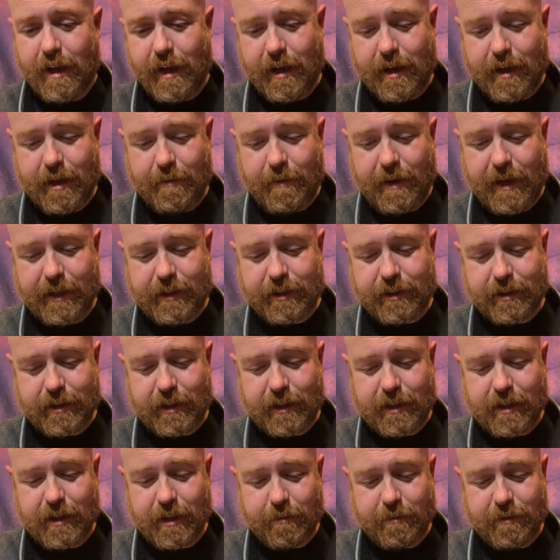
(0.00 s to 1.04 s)
actually
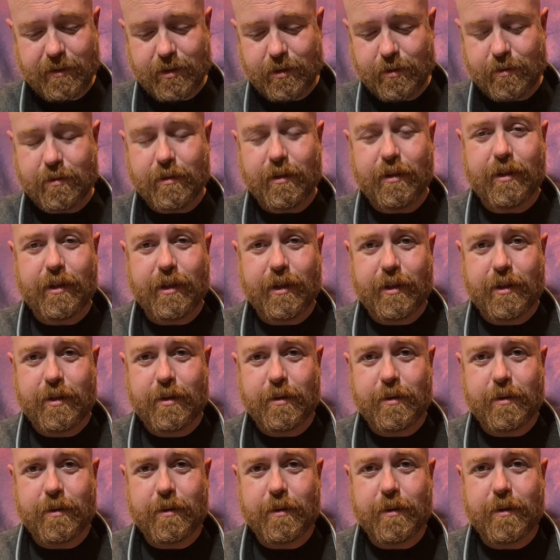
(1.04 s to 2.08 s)
come as a really
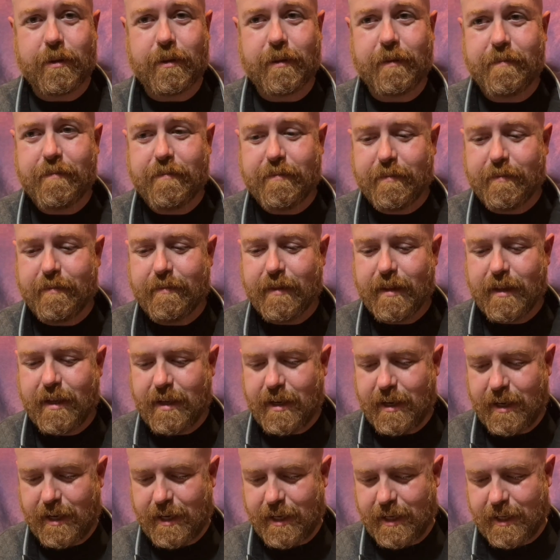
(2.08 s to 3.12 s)
cool,
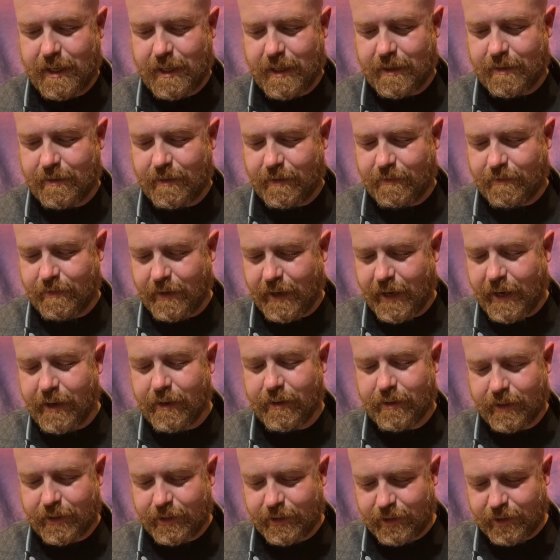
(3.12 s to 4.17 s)
the
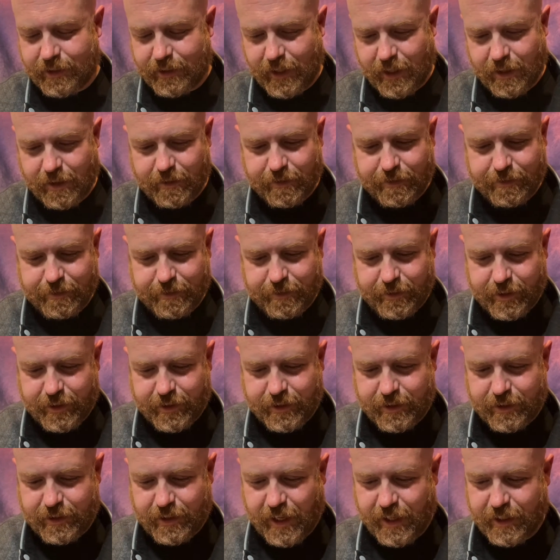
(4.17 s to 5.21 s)
vinyl itself,
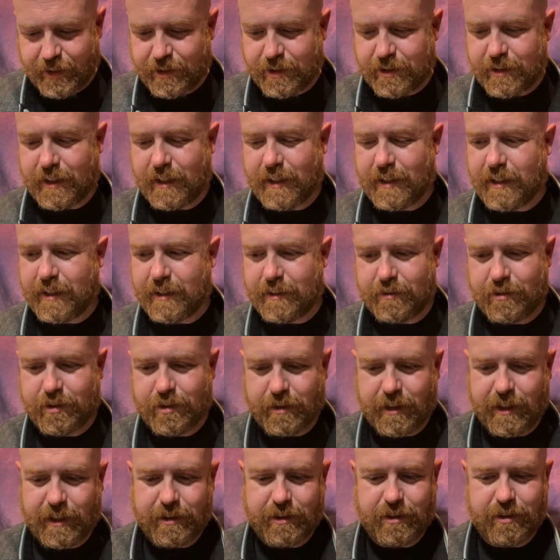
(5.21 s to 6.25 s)
it's actually like a
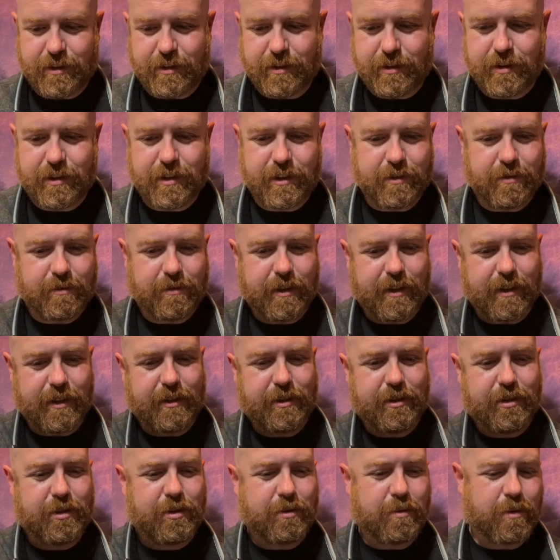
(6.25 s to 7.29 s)
translucent with a
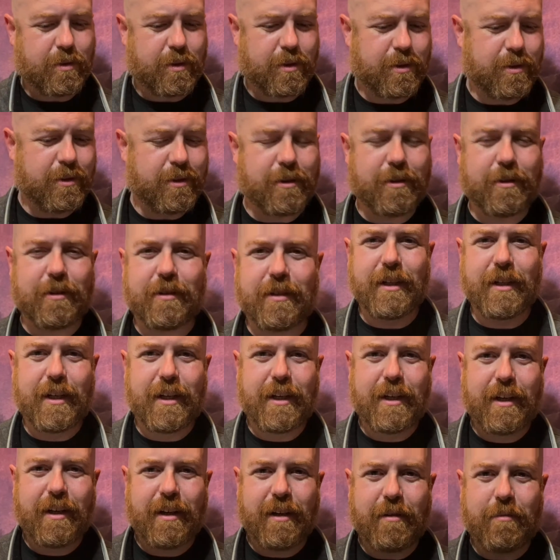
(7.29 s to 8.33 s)
swirl
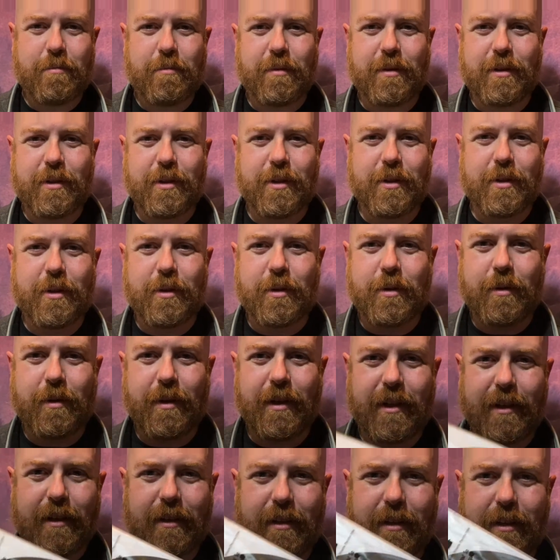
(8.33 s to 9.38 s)
of blue
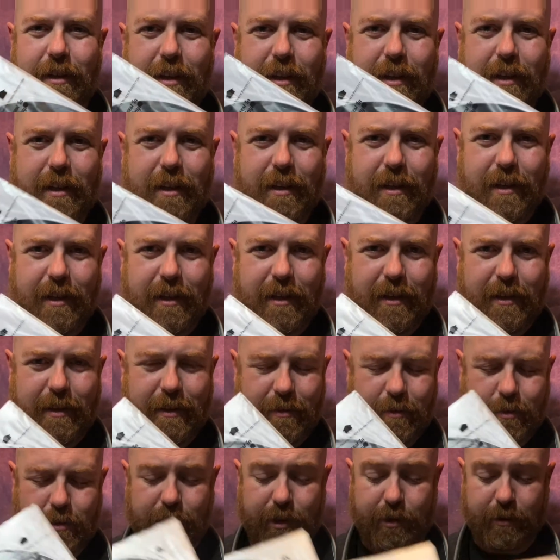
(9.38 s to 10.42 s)
and
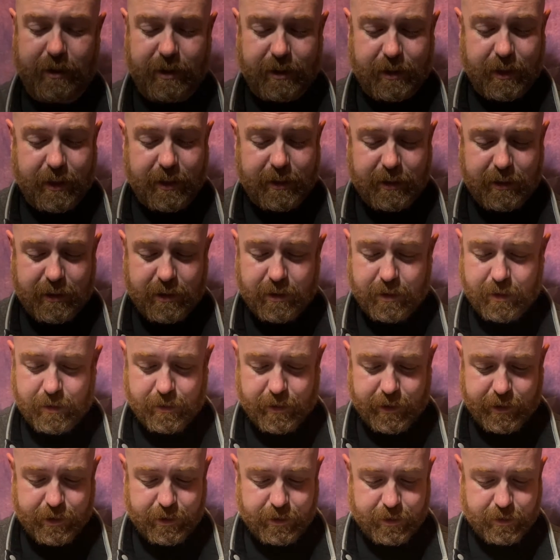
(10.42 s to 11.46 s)
orange, which this is an
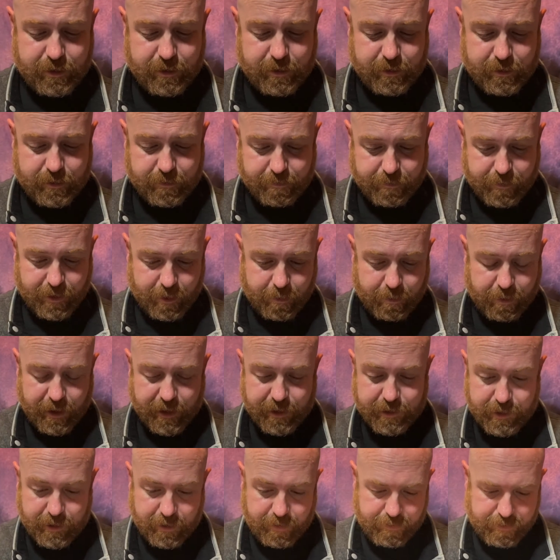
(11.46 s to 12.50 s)
original
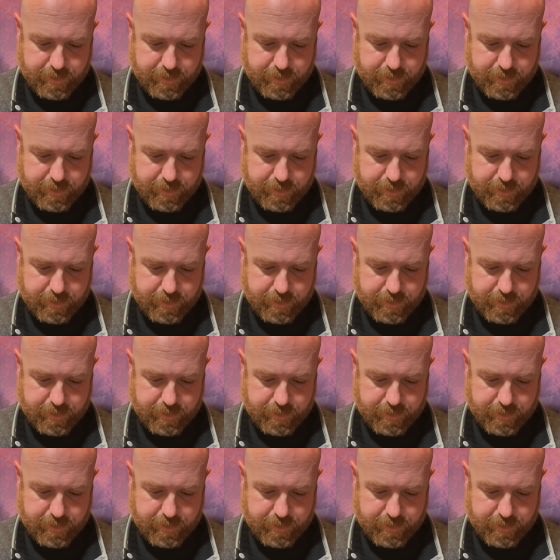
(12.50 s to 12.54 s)
pressing from